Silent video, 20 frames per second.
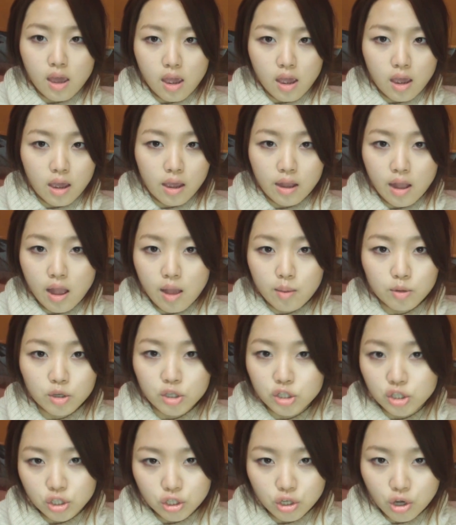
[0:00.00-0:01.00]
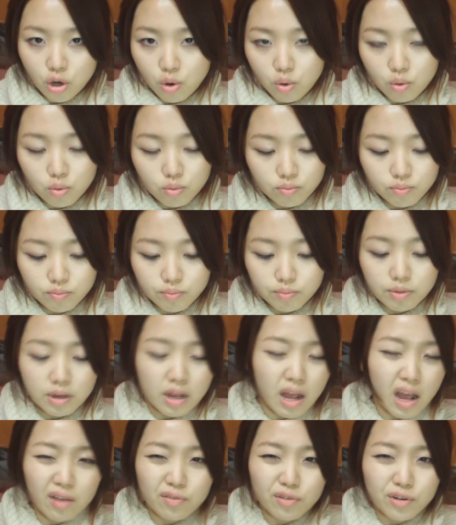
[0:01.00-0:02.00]
and I'm good to go. But
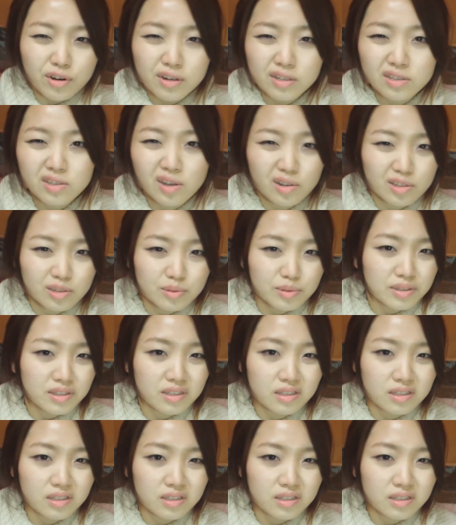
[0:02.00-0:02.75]
I've already talked about